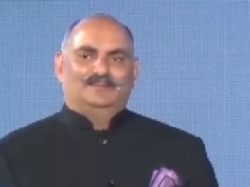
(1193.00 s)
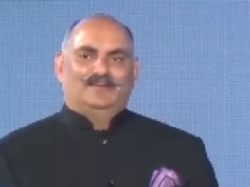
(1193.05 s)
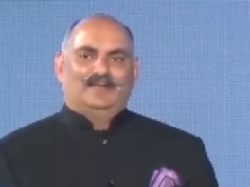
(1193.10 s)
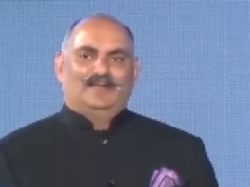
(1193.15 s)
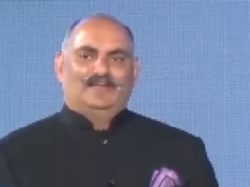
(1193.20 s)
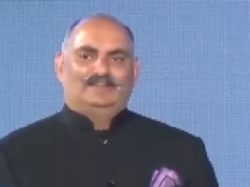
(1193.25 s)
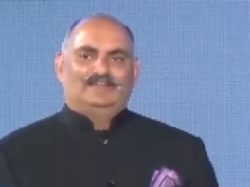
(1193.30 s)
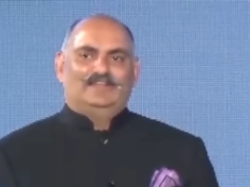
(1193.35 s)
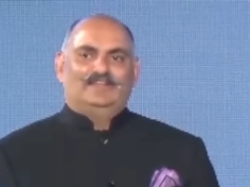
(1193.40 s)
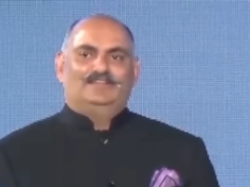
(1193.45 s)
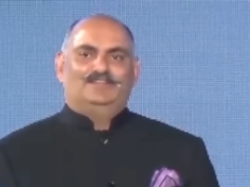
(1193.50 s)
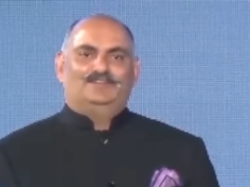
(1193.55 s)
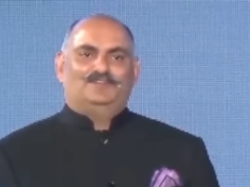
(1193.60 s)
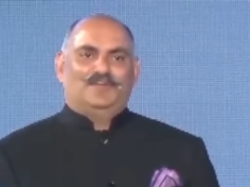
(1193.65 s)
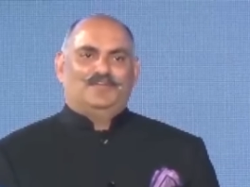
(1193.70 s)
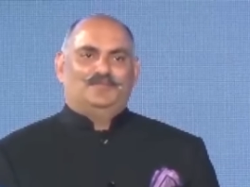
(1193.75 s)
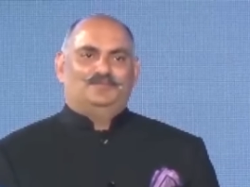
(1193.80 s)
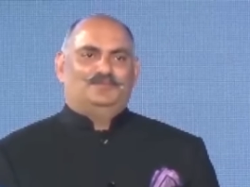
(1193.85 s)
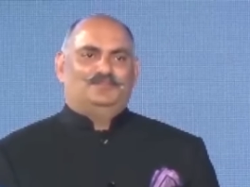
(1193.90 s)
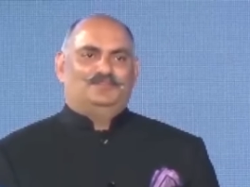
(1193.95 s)

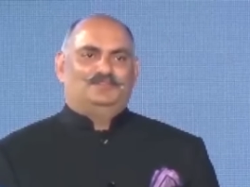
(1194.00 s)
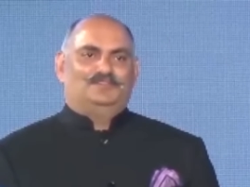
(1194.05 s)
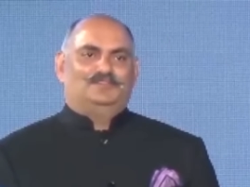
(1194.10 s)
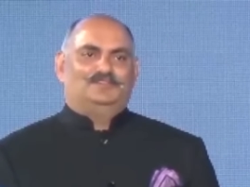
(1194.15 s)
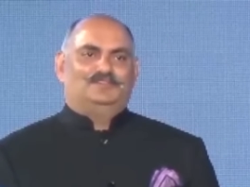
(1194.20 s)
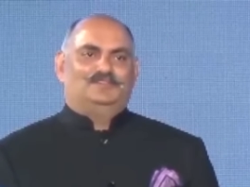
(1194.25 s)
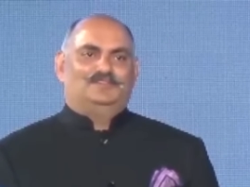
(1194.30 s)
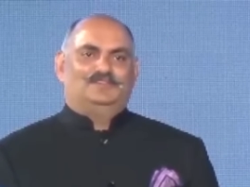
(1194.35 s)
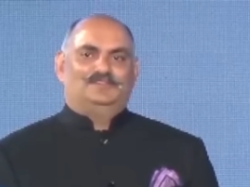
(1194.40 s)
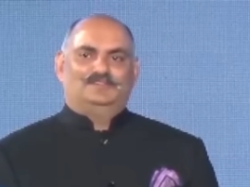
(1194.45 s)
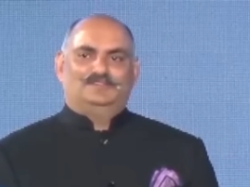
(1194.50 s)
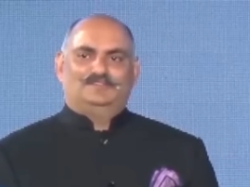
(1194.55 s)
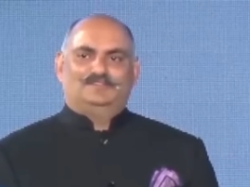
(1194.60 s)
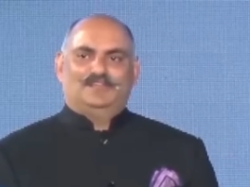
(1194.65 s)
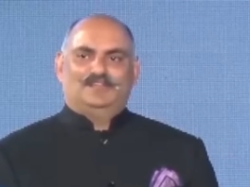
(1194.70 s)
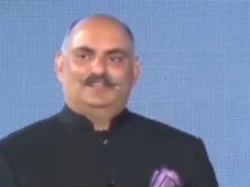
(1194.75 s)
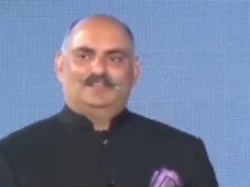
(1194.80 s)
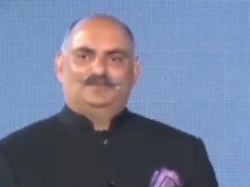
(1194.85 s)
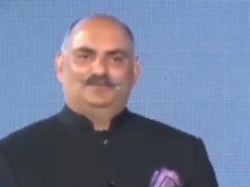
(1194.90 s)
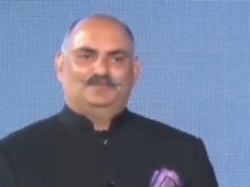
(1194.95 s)
identify businesses
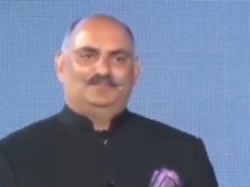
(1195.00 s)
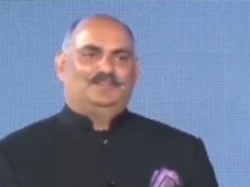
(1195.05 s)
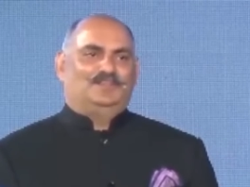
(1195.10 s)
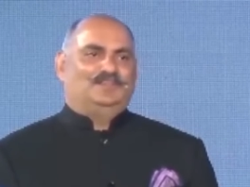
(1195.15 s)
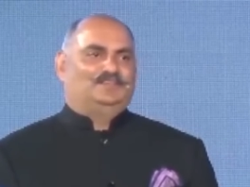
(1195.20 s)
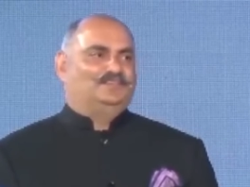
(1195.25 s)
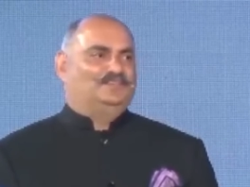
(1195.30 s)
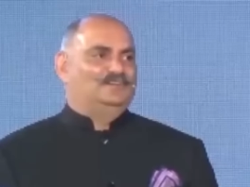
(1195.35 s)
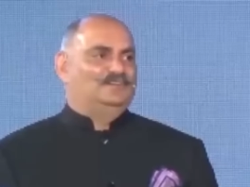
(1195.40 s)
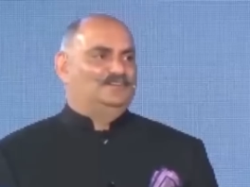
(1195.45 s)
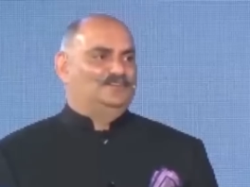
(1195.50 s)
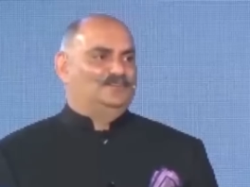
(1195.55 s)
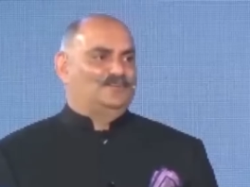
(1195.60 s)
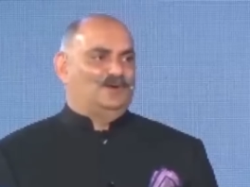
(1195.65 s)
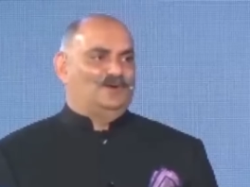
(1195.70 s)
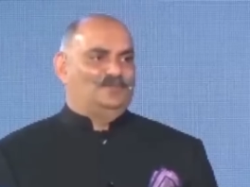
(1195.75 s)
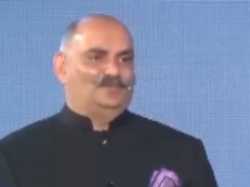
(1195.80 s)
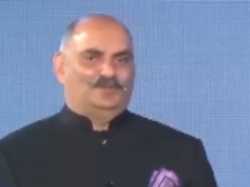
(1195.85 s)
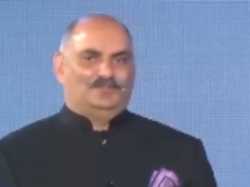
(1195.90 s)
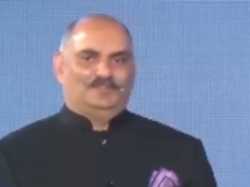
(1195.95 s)
that are within our circle of
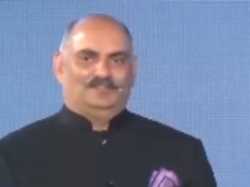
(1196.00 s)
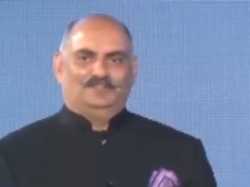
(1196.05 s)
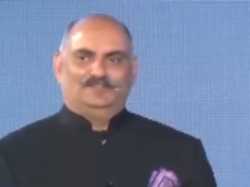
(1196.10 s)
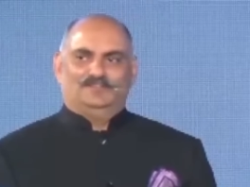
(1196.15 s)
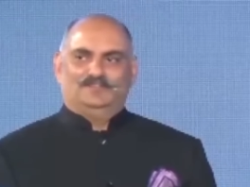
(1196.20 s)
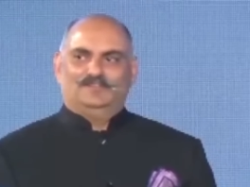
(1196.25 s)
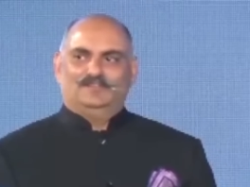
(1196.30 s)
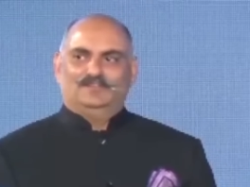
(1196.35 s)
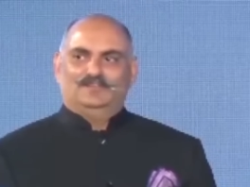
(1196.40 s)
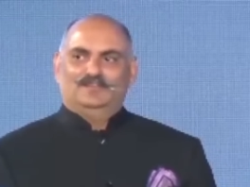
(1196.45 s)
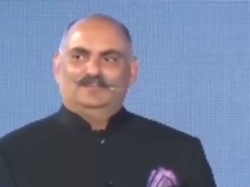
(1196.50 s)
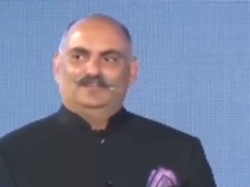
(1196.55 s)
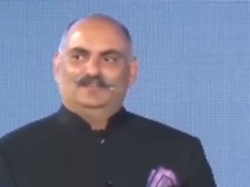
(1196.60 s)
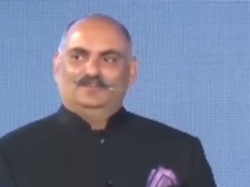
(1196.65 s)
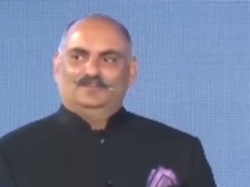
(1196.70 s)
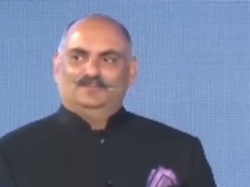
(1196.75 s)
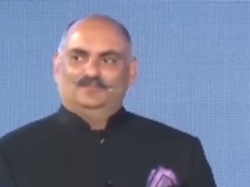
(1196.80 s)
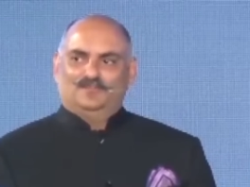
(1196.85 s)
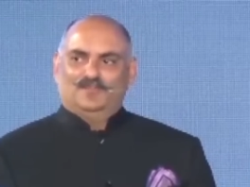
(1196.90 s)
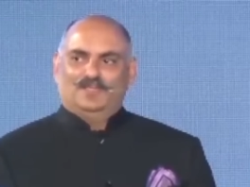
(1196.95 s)
competence,
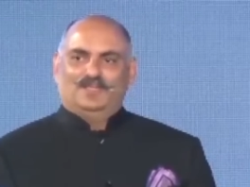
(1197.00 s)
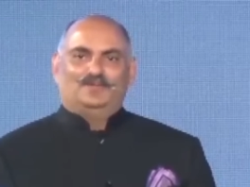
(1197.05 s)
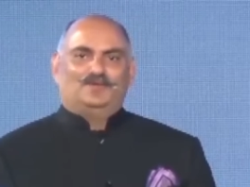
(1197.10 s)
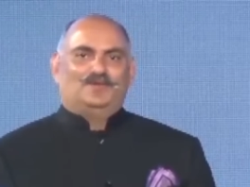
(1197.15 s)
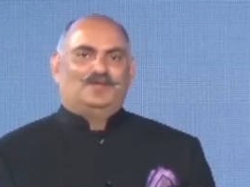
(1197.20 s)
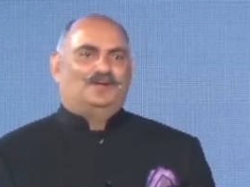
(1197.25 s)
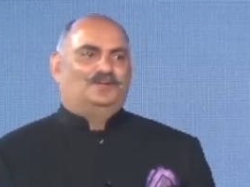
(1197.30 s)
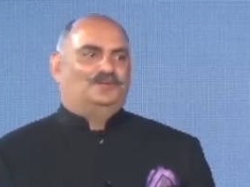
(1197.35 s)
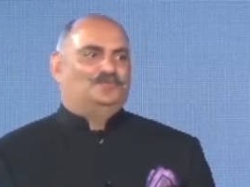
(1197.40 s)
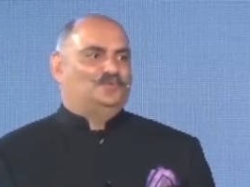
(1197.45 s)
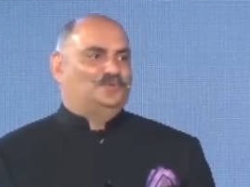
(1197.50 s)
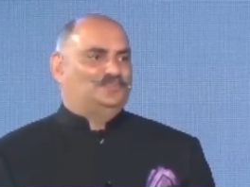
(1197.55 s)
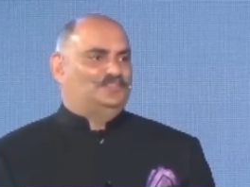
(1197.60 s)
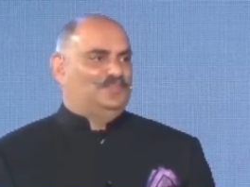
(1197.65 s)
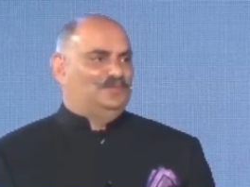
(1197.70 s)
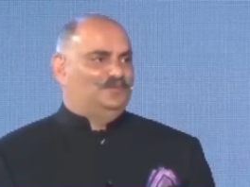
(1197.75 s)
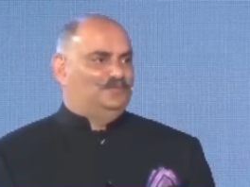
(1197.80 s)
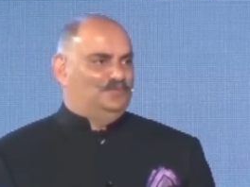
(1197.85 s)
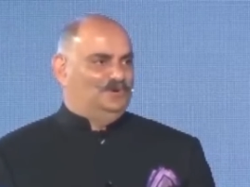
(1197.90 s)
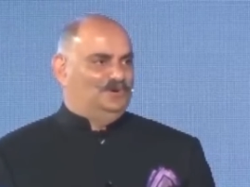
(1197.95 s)
figure out what
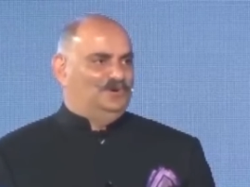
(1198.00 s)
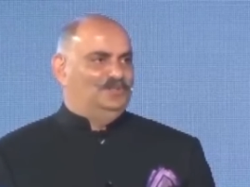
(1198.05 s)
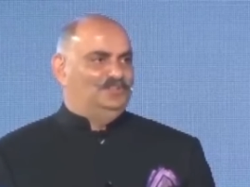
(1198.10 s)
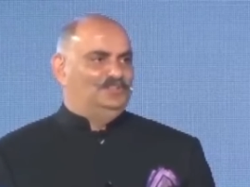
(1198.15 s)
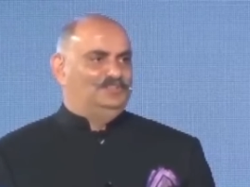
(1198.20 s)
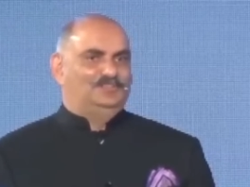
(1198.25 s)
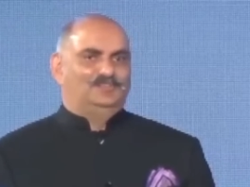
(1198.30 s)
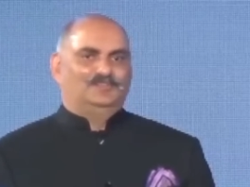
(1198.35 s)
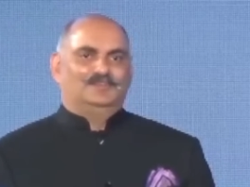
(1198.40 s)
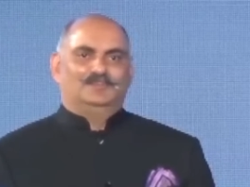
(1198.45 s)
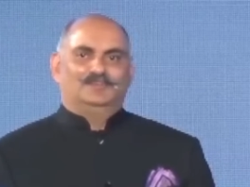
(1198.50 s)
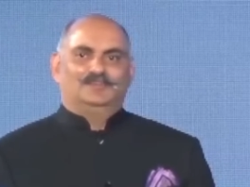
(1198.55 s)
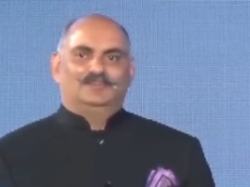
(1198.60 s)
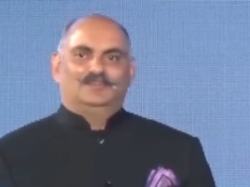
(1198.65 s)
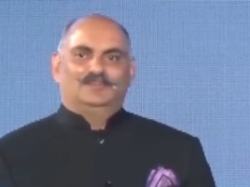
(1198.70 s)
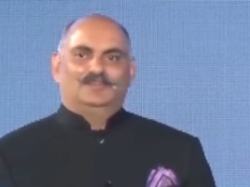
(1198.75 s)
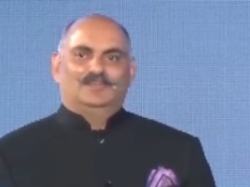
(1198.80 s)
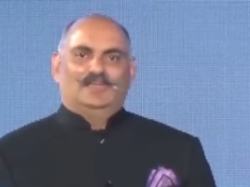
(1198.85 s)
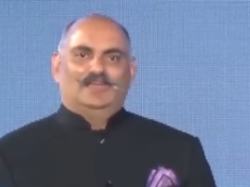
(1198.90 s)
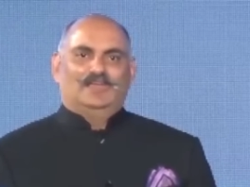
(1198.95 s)
they're worth,
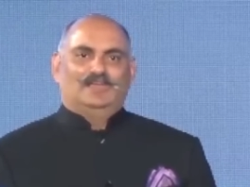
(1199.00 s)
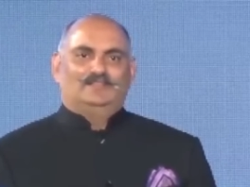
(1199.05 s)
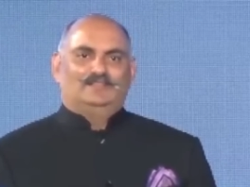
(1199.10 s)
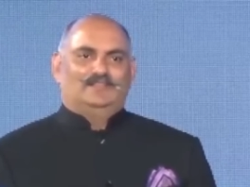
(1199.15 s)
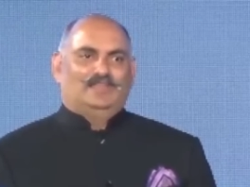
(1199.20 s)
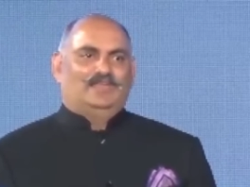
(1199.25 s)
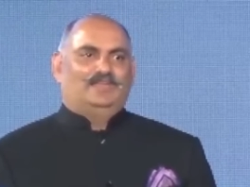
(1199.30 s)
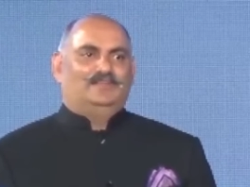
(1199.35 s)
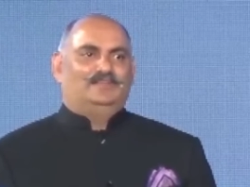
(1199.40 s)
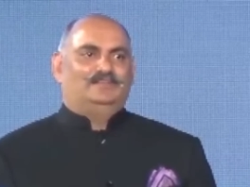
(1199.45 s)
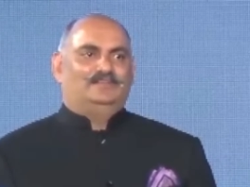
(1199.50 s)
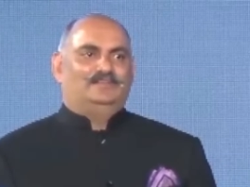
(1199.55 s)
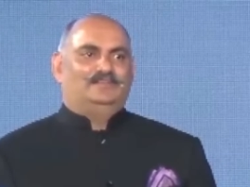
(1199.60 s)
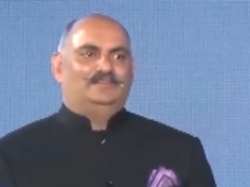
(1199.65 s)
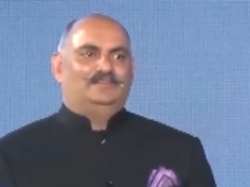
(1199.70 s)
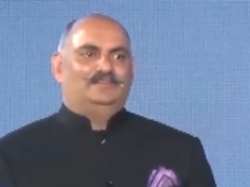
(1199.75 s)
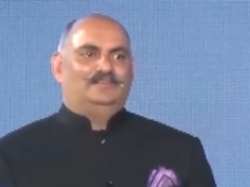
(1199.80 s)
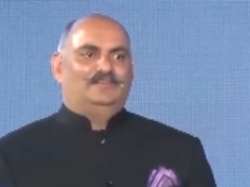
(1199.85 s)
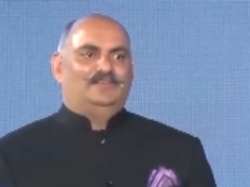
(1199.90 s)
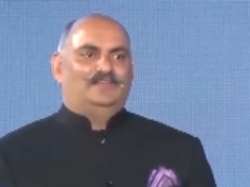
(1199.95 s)
and then
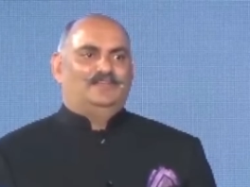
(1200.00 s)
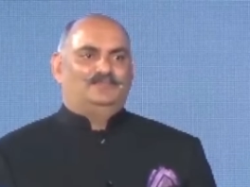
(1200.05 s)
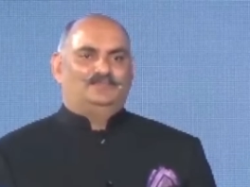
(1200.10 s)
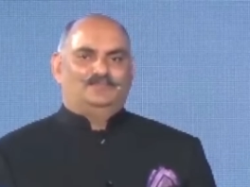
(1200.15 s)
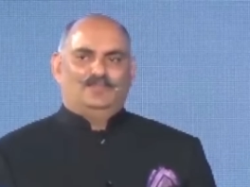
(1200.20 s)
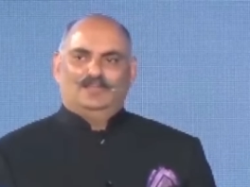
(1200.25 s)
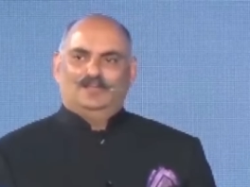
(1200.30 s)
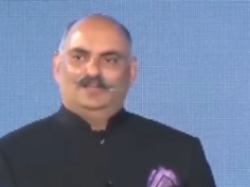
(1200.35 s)
if they